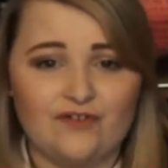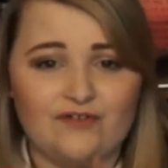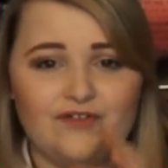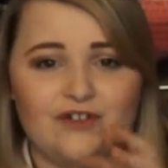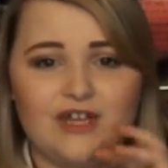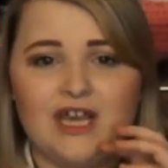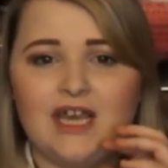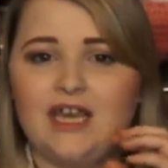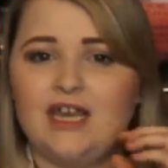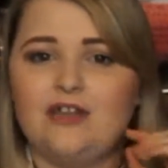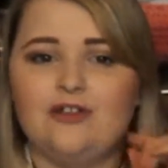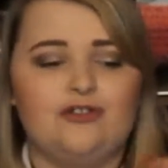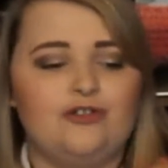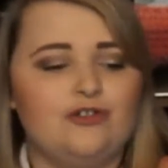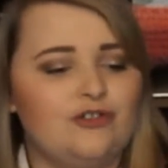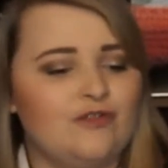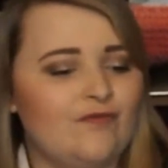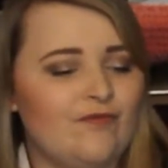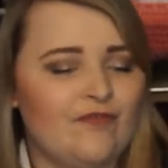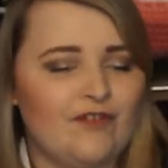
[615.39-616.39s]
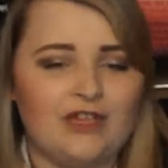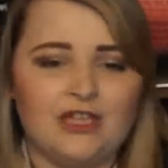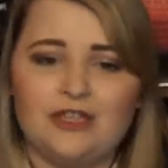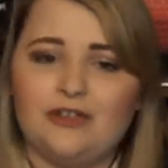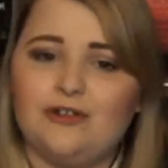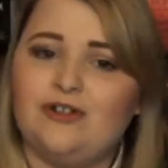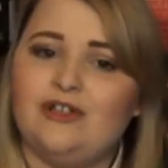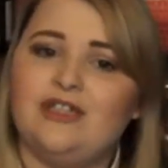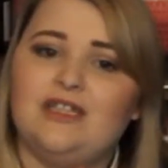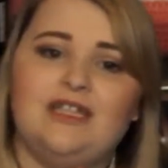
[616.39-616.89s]
It doesn't feel
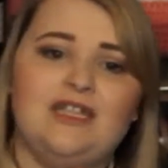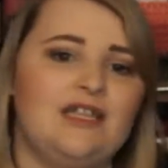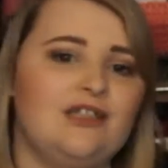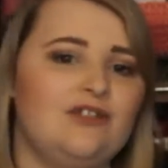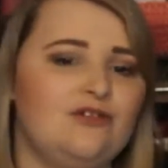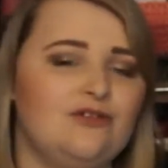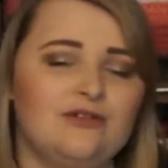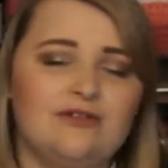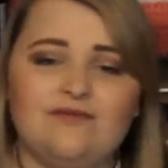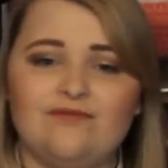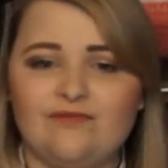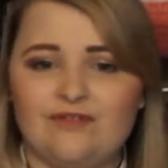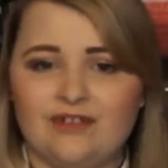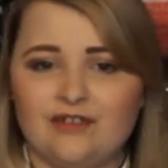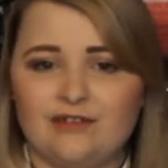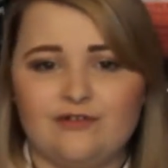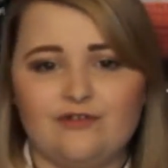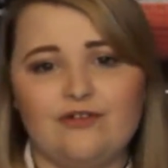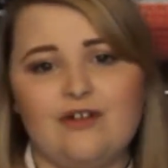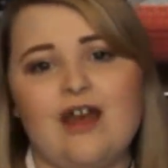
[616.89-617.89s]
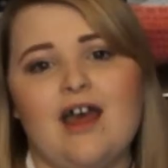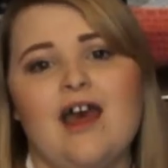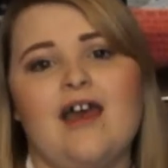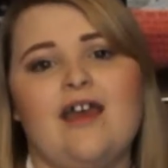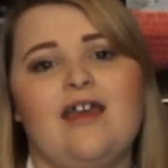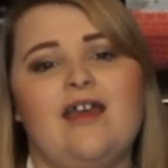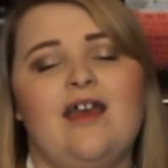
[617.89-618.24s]
oily, it doesn't feel dry,